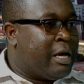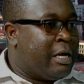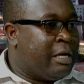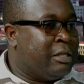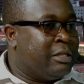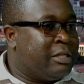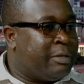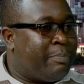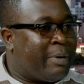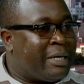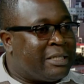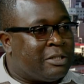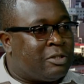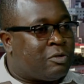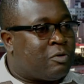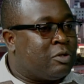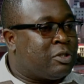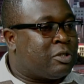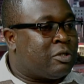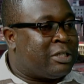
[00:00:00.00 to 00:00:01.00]
in the
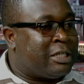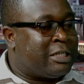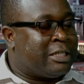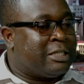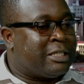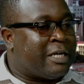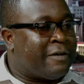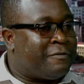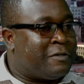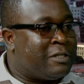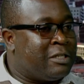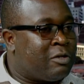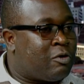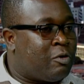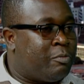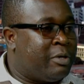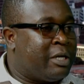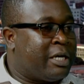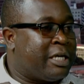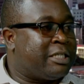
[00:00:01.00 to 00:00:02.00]
budget consultations, I've seen a
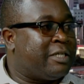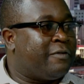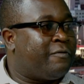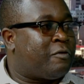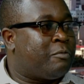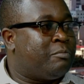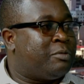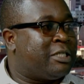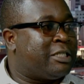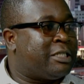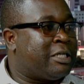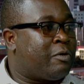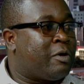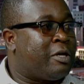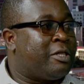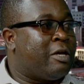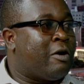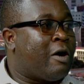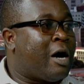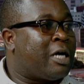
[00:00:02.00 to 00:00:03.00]
communication from Treasury
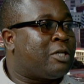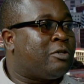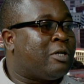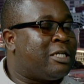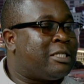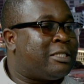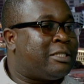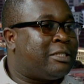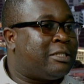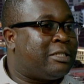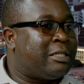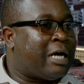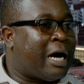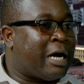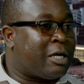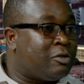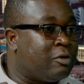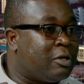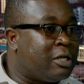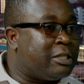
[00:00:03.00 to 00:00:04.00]
where they are actually
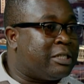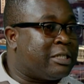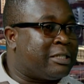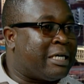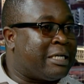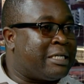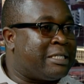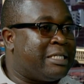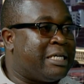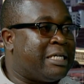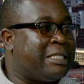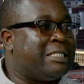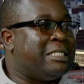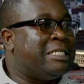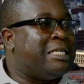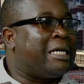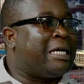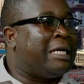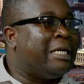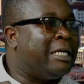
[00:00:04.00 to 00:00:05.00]
acknowledging that they had
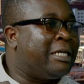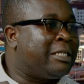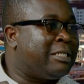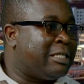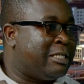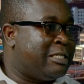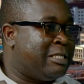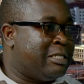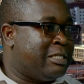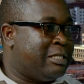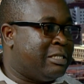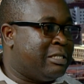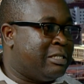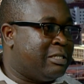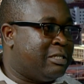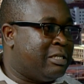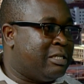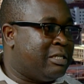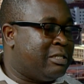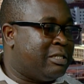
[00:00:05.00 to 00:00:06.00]
neglected
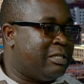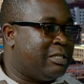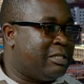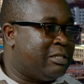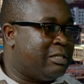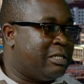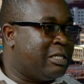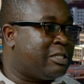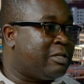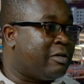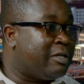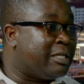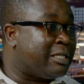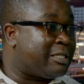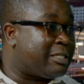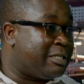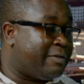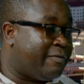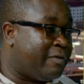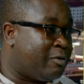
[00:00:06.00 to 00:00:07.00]
the National
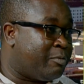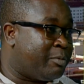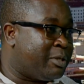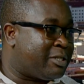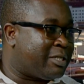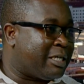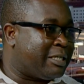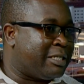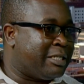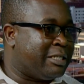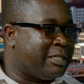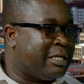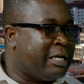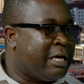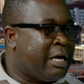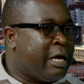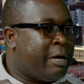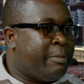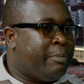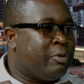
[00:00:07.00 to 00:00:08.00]
Industry Development Strategy,
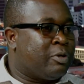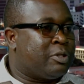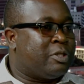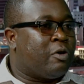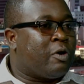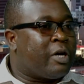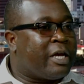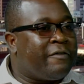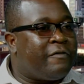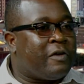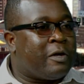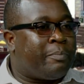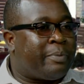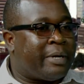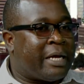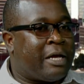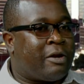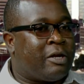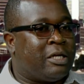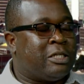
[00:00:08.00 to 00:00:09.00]
because they were giving
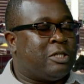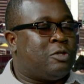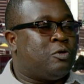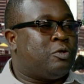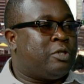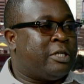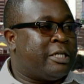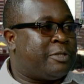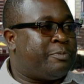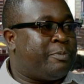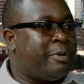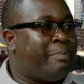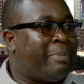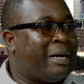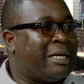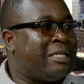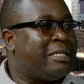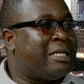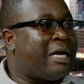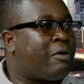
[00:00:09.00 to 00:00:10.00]
priority to TSP,
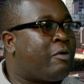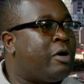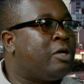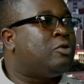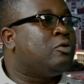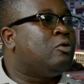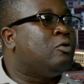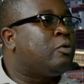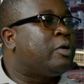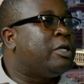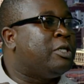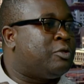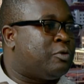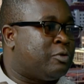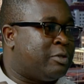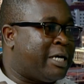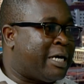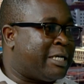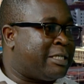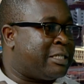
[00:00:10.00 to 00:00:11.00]
but they are going to look
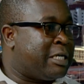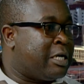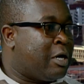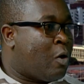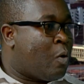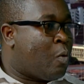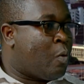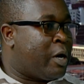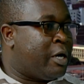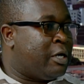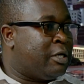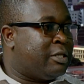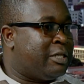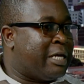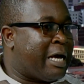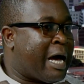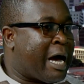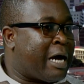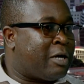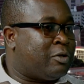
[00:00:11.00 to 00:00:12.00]
into that when
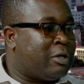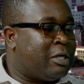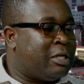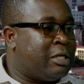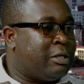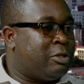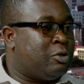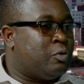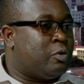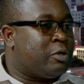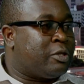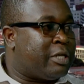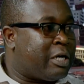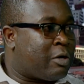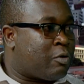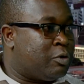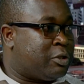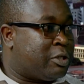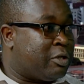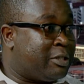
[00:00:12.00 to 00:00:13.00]
they are actually doing
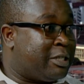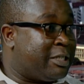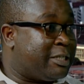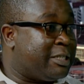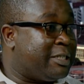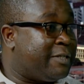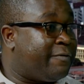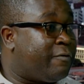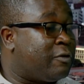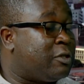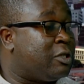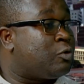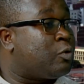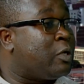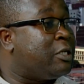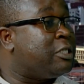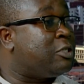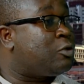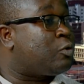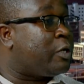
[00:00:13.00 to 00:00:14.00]
their consultations for the
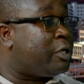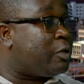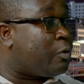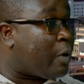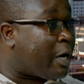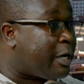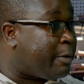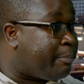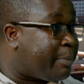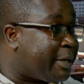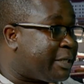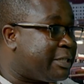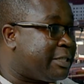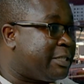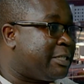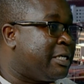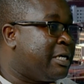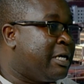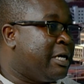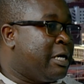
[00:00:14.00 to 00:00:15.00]
2021
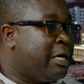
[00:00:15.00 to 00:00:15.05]
budget.